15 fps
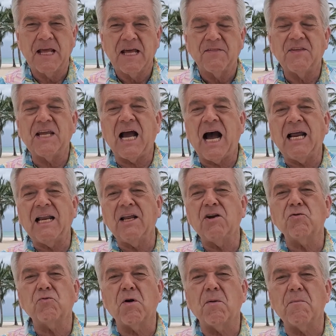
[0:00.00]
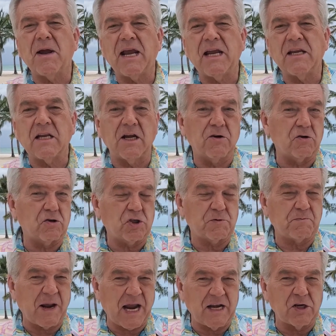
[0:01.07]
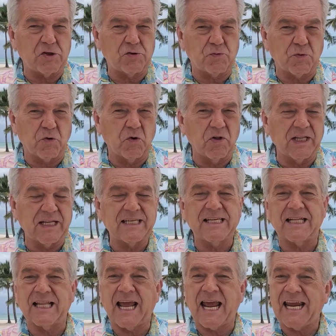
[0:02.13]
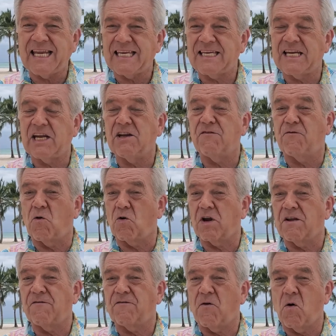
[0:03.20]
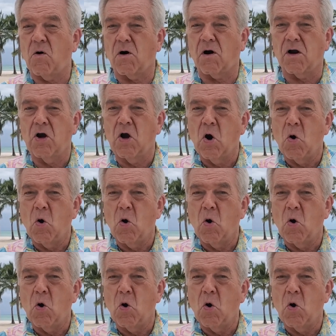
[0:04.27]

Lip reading: The island remained under Spanish rule until 1844,